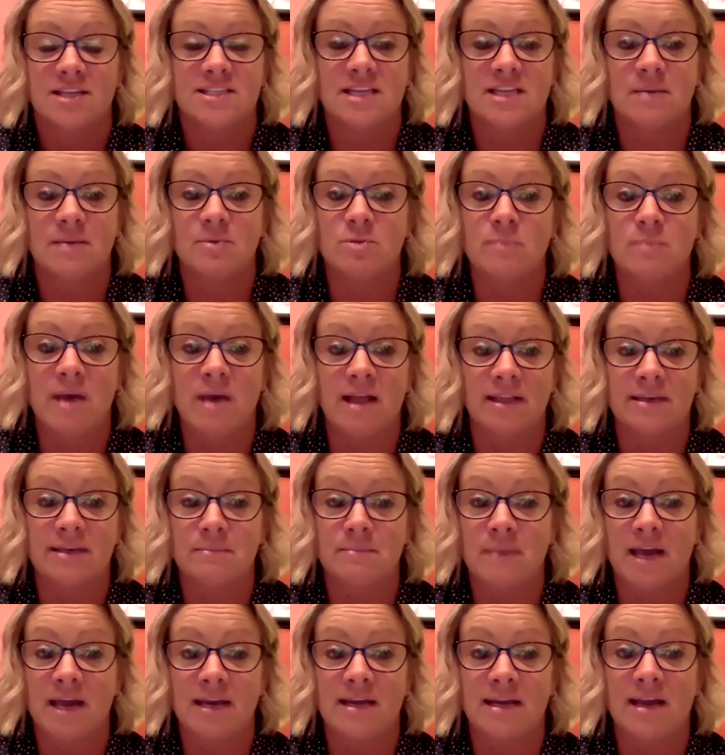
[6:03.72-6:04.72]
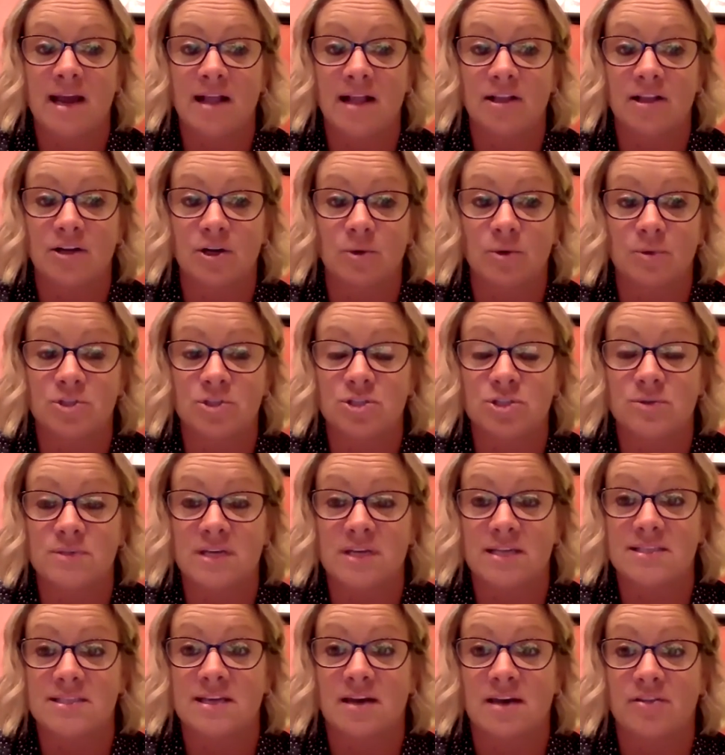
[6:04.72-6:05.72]
same with Maddie, Maddie Gallagher when she was
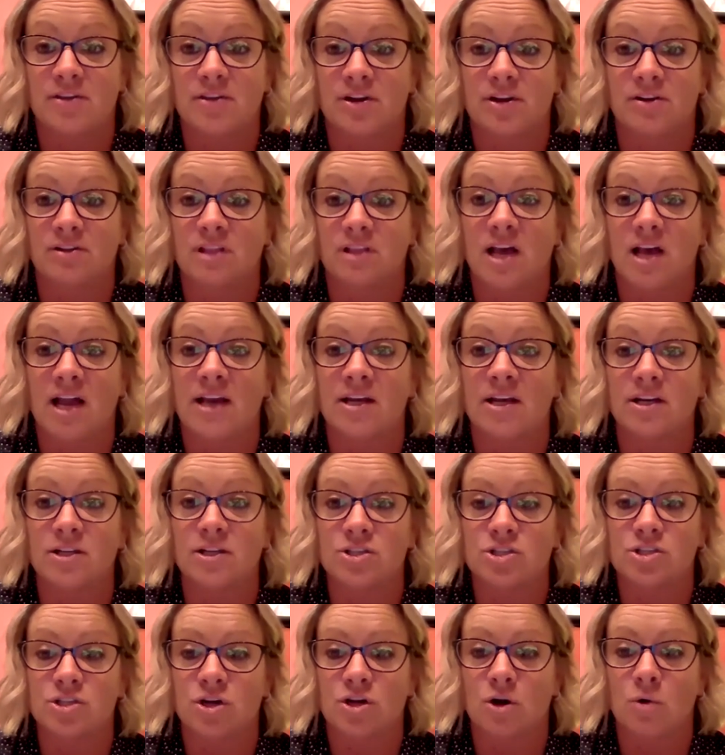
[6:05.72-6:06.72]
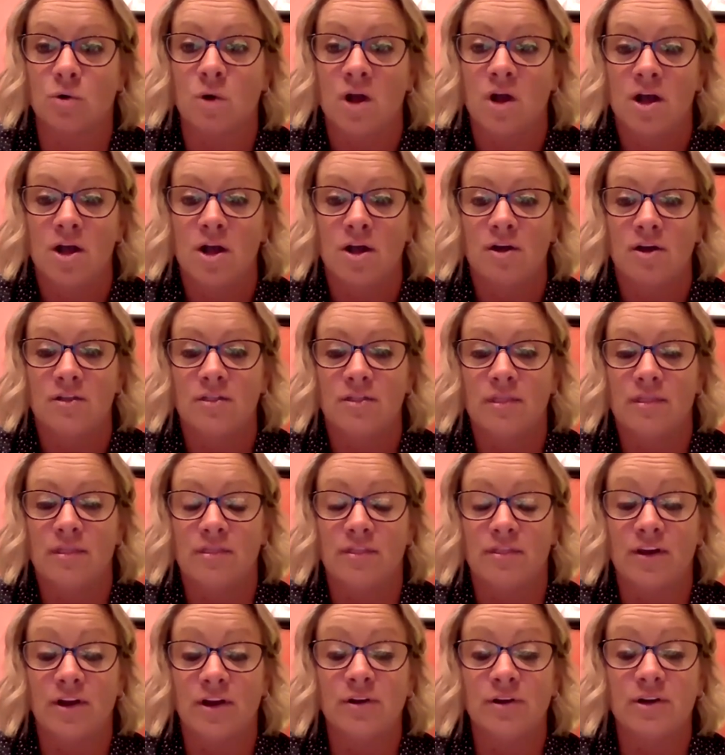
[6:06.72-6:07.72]
at South Carolina. So
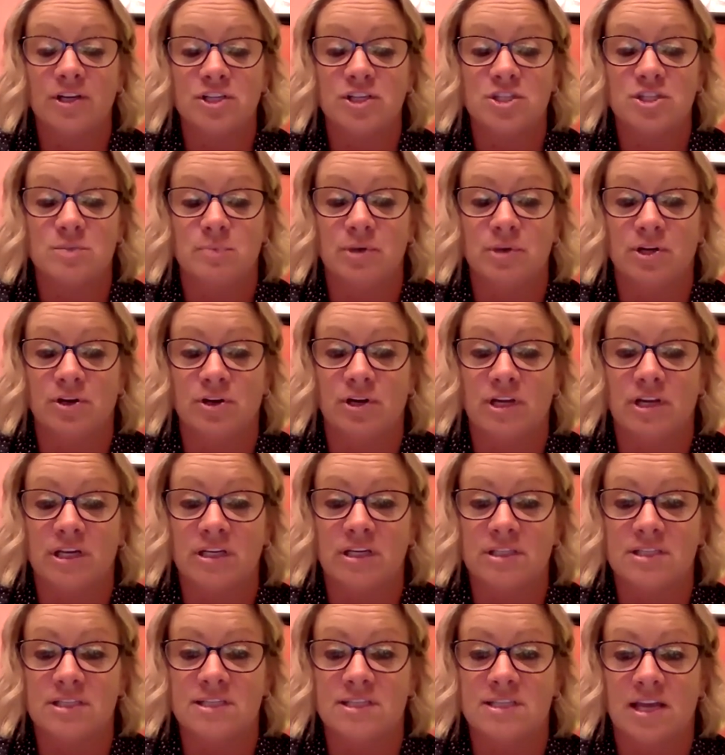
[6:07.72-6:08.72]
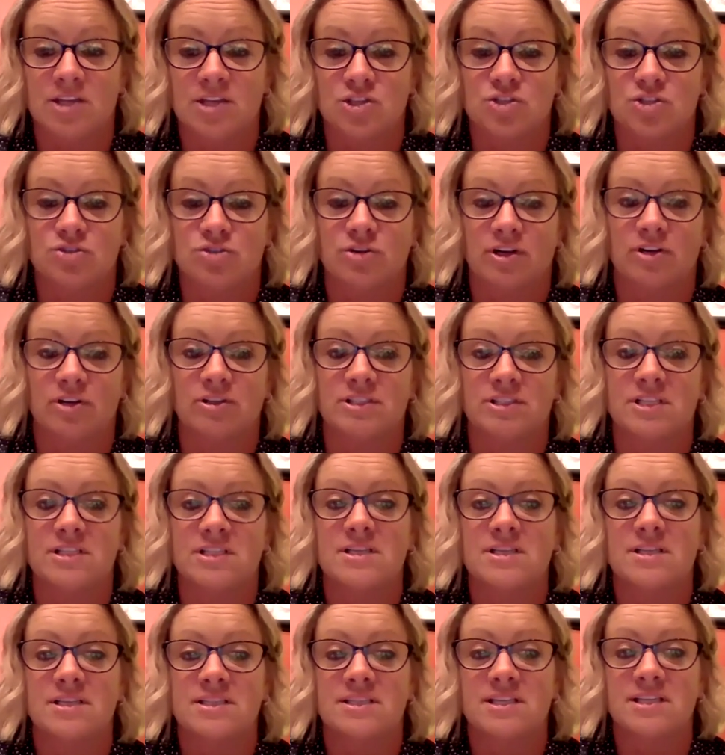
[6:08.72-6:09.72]
their experience has trickled
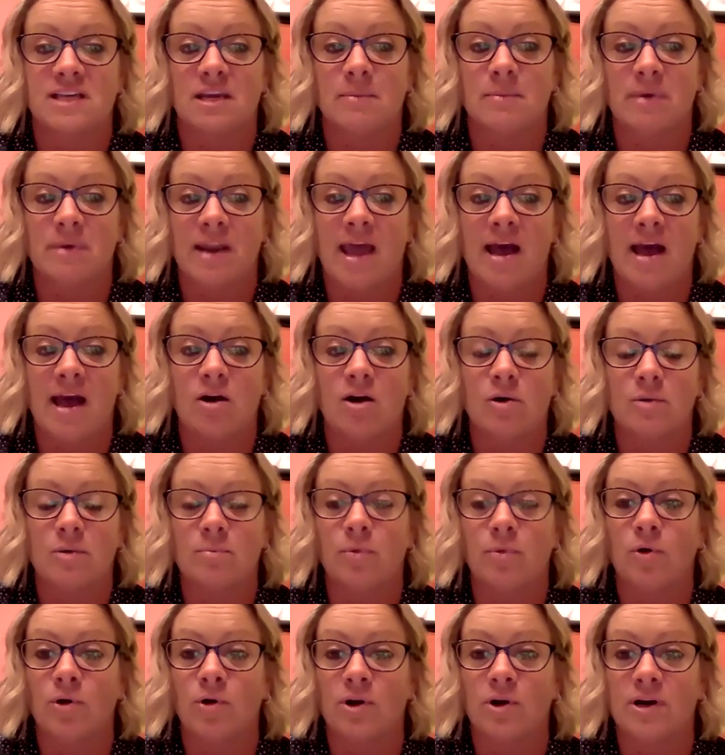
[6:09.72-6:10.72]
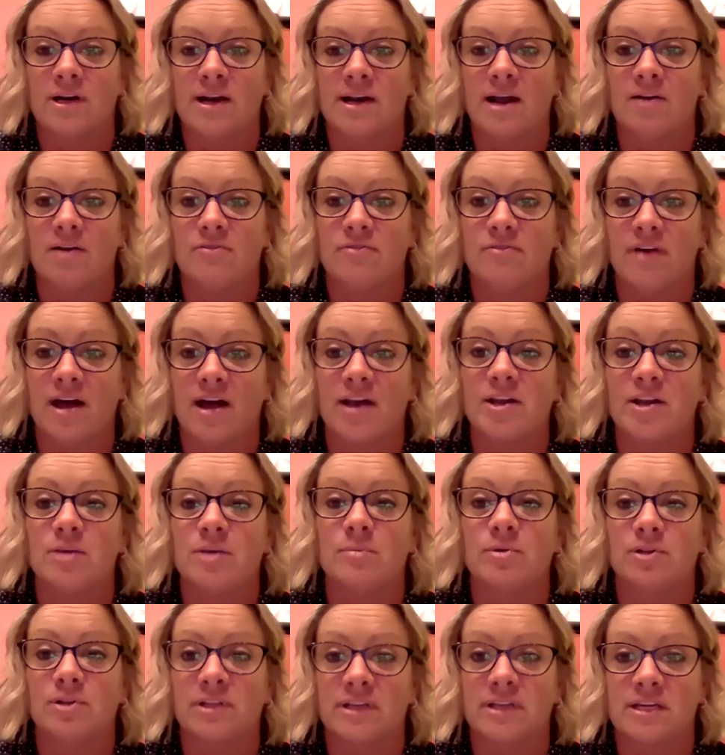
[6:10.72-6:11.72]
into the team and how important and how
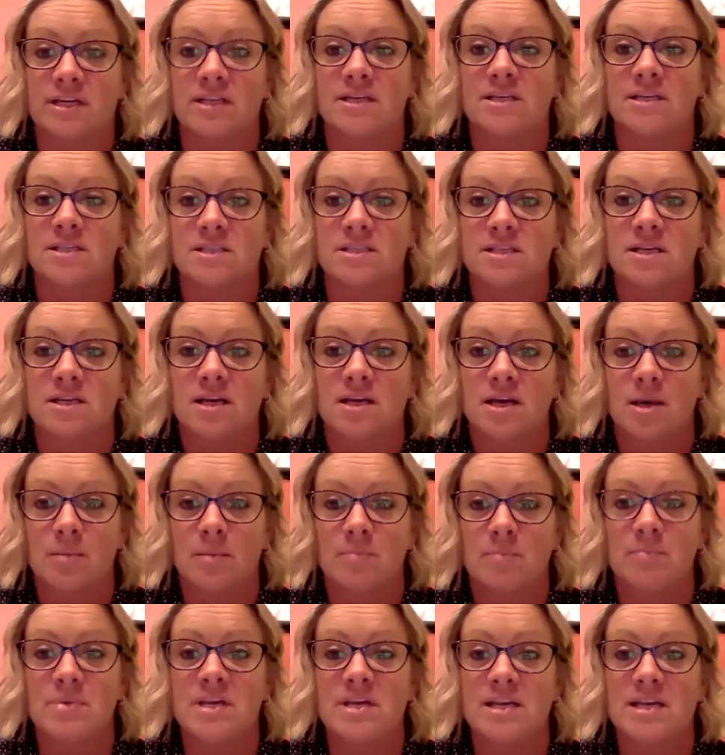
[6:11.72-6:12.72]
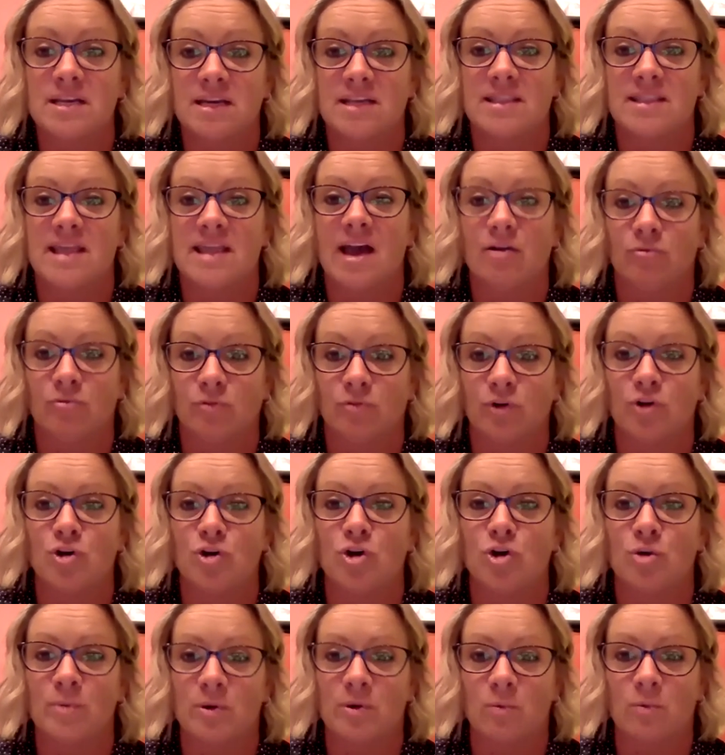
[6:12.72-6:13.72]
valuable it is being in that
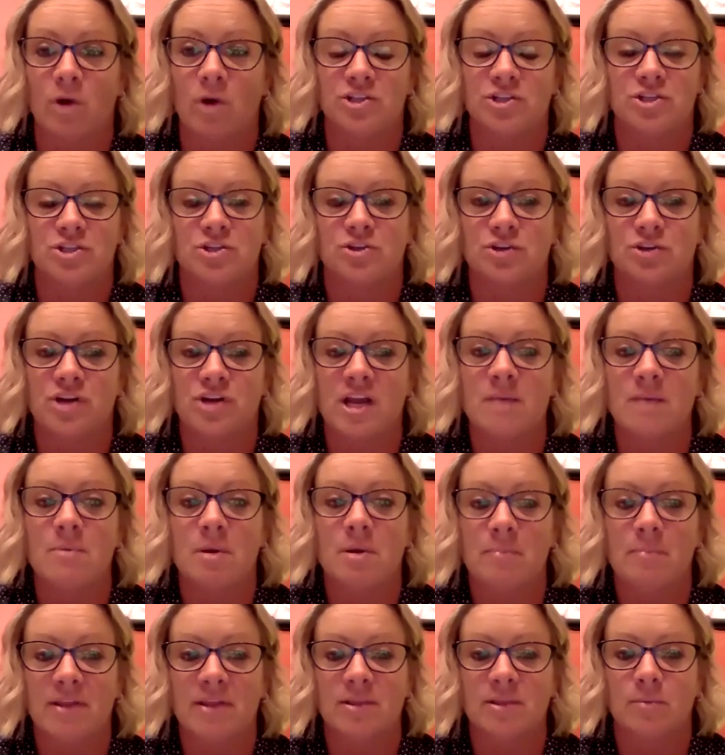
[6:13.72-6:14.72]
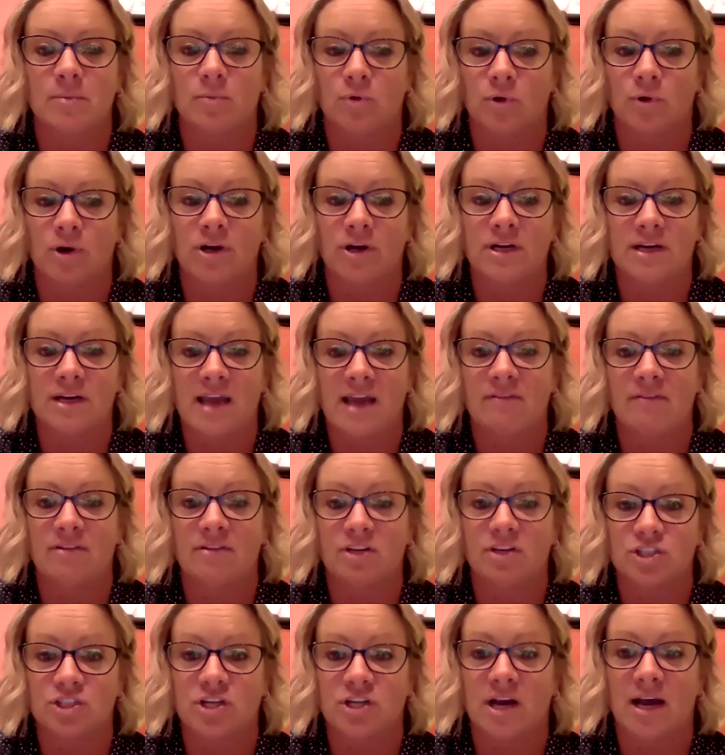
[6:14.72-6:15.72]
room and watching your name up on the board and
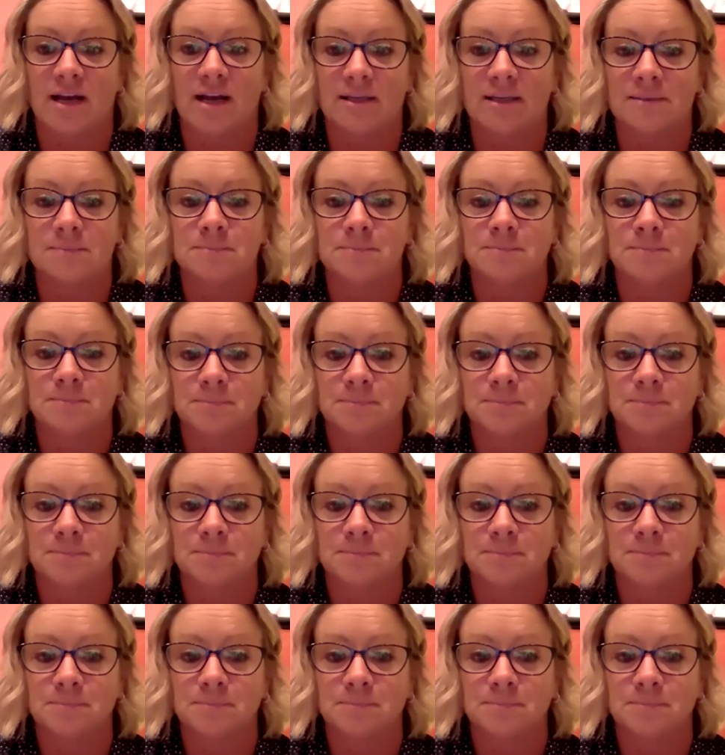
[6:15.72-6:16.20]
having a shot.